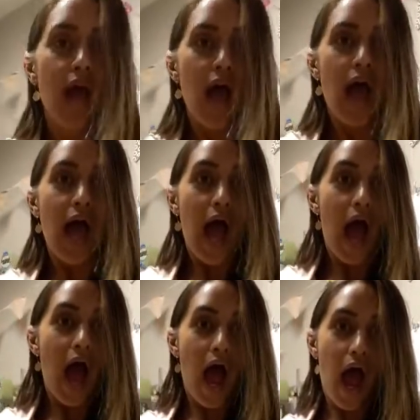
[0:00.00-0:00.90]

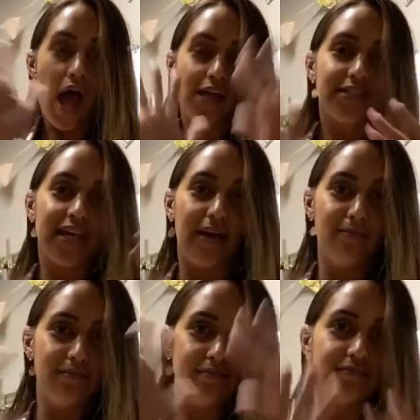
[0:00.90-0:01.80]
Tylenol? Yep.
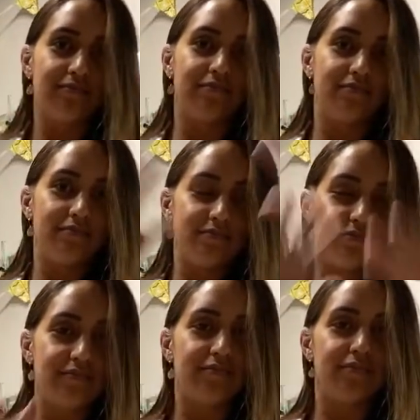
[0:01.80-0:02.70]

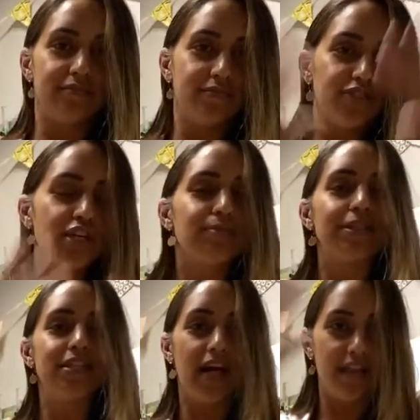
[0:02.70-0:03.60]
Sweet. Took
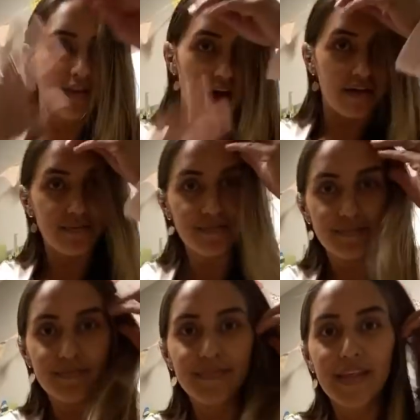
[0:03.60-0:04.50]
my Tylenol.
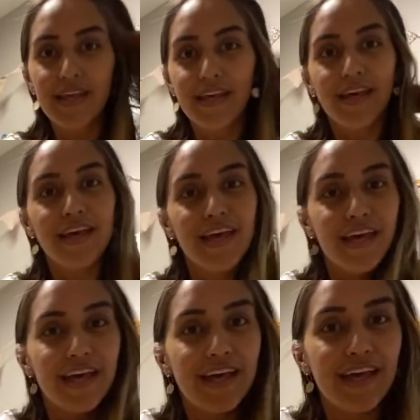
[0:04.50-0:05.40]
No, I
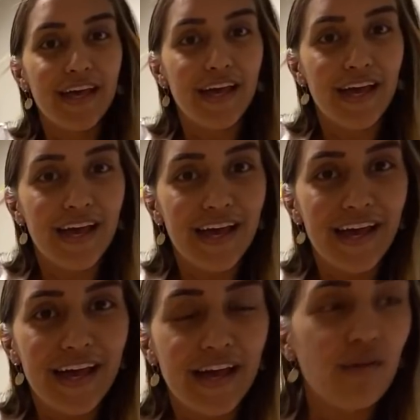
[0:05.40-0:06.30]
see it over
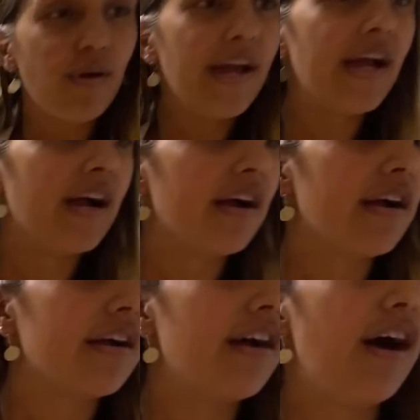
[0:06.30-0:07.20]
there. Where?